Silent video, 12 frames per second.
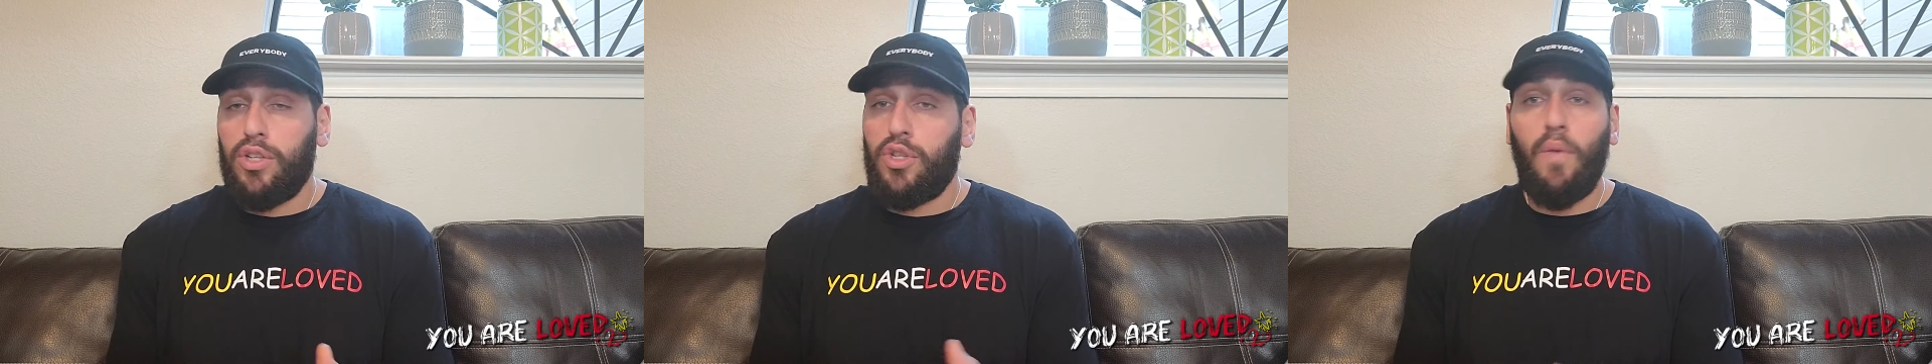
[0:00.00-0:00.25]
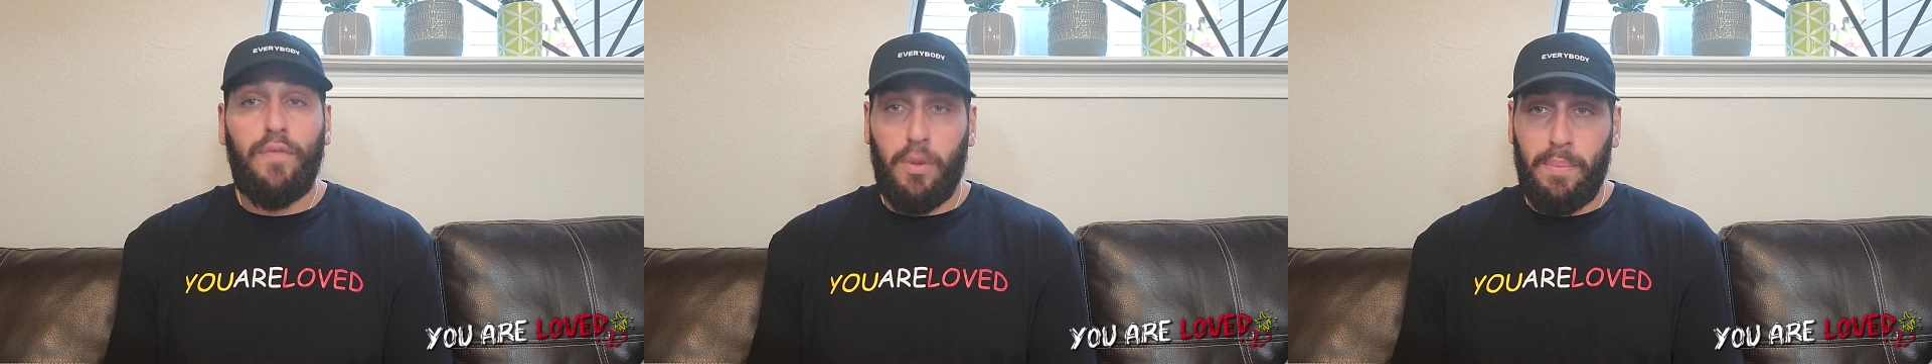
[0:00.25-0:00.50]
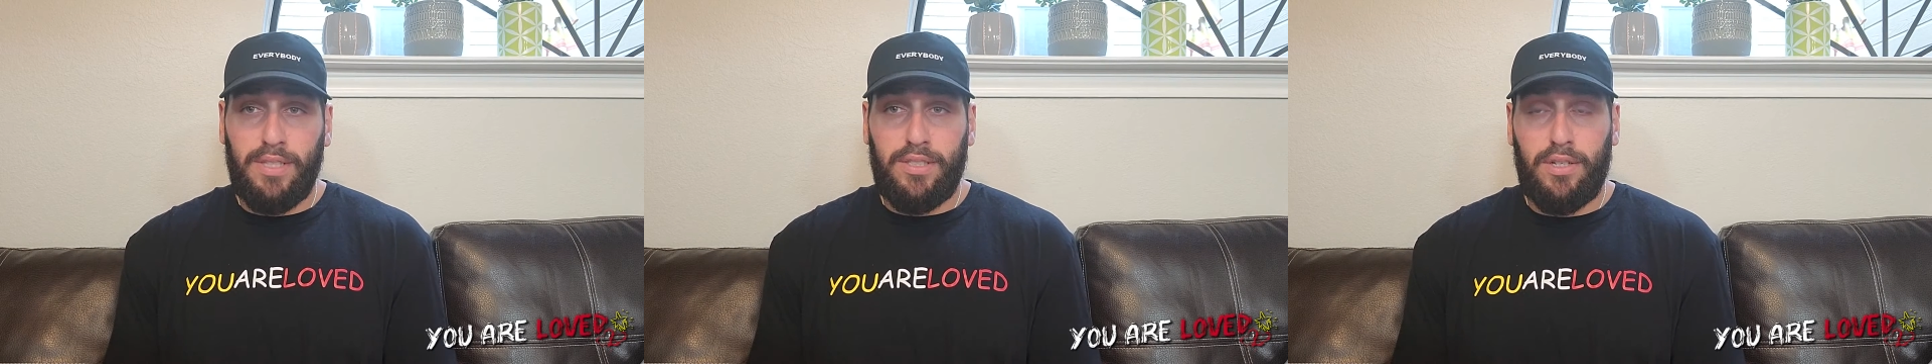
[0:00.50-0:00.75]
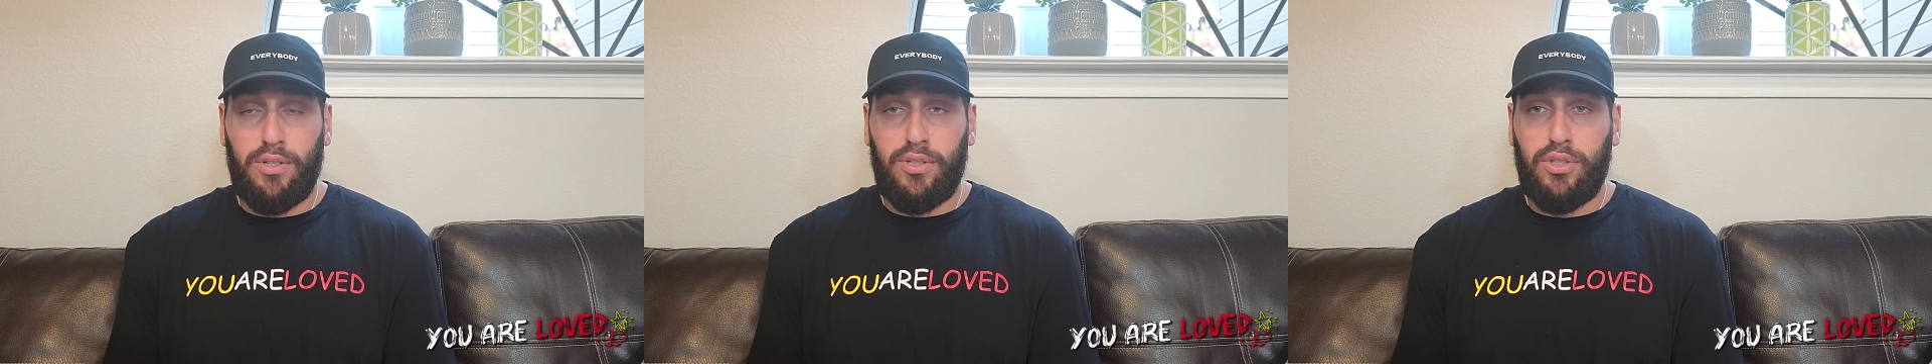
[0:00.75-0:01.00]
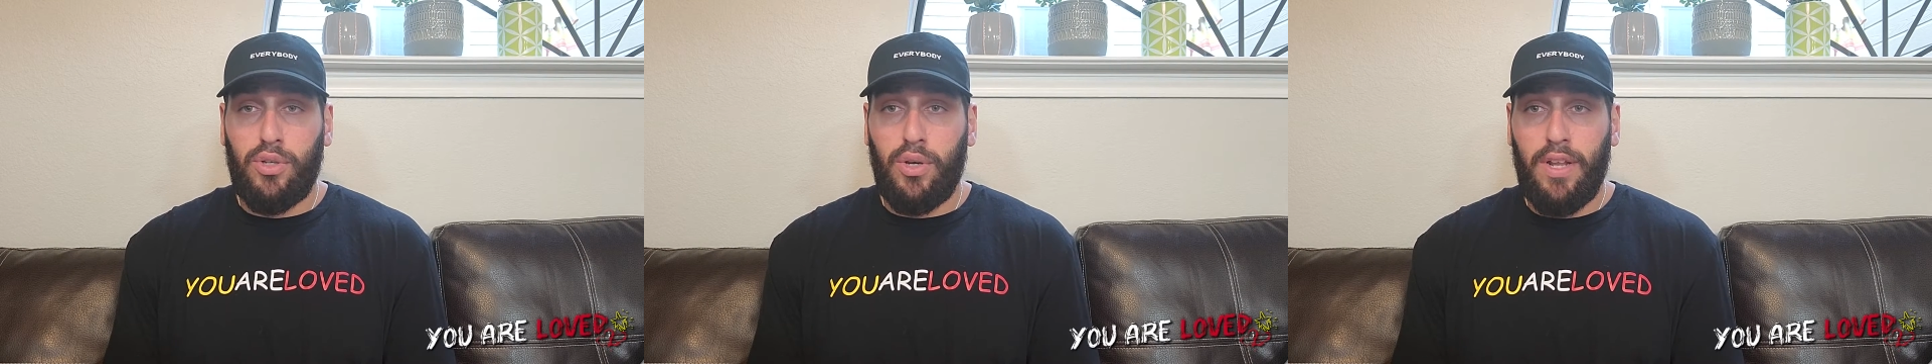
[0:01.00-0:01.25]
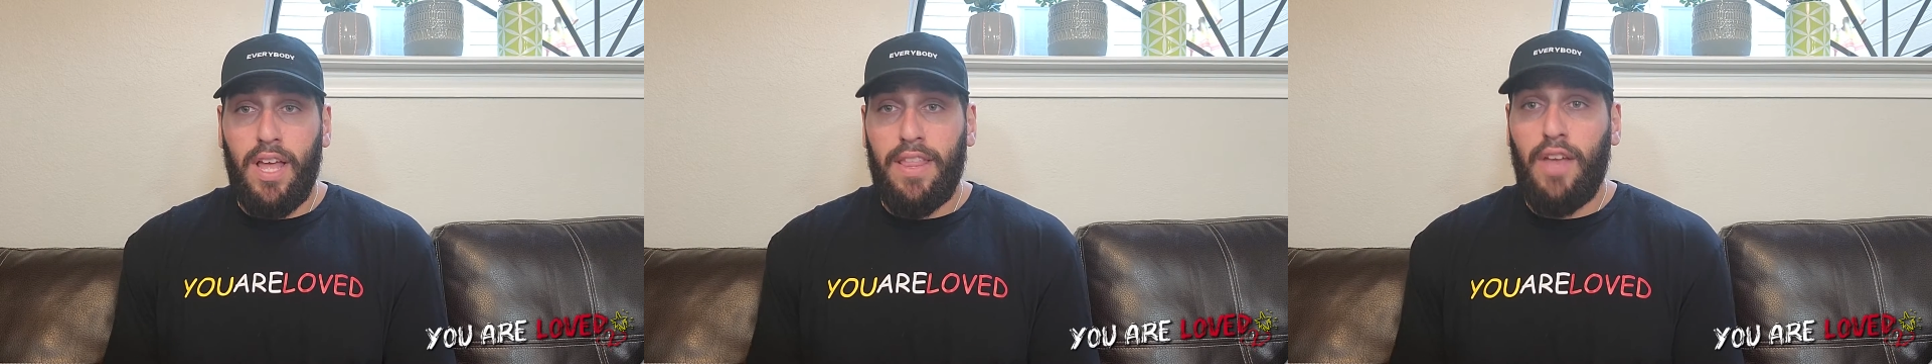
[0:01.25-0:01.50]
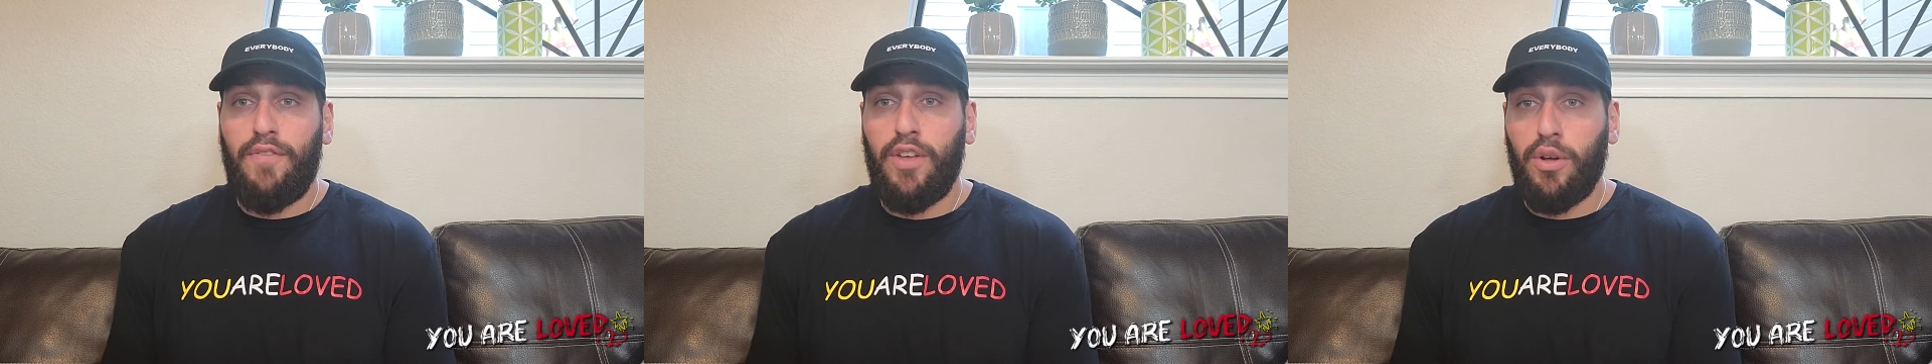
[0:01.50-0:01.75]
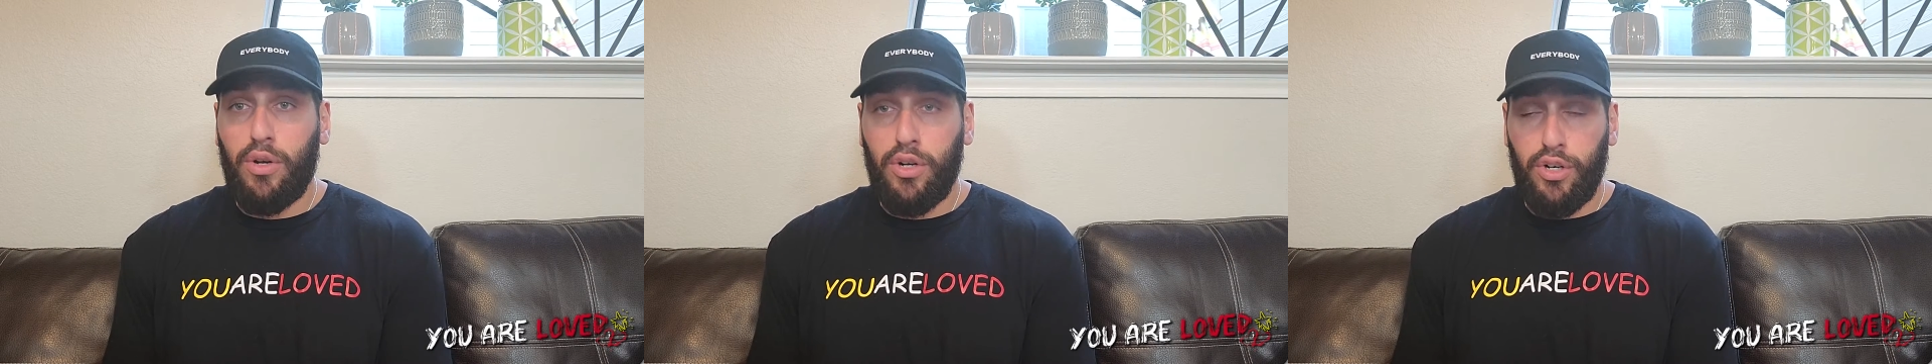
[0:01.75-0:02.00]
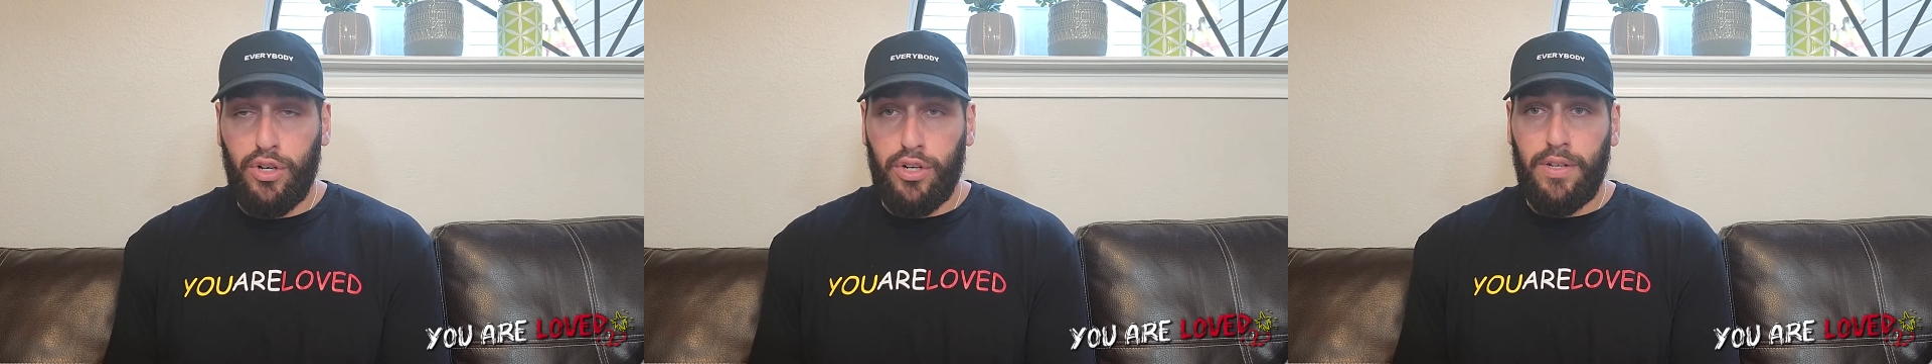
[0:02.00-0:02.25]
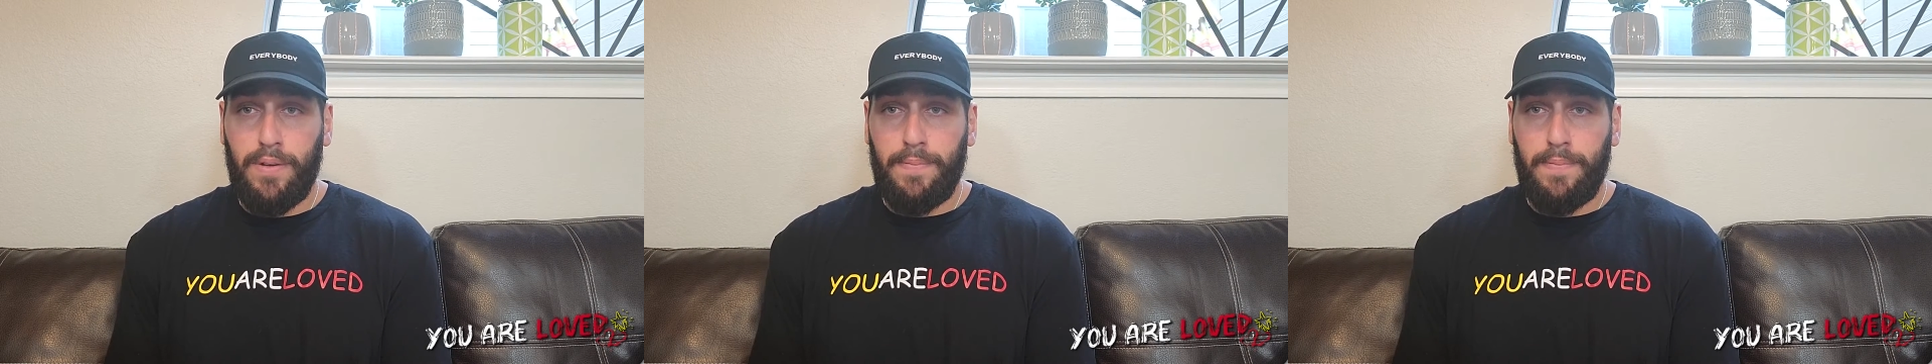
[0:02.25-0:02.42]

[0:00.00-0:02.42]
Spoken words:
don't feel misunderstood. They feel heard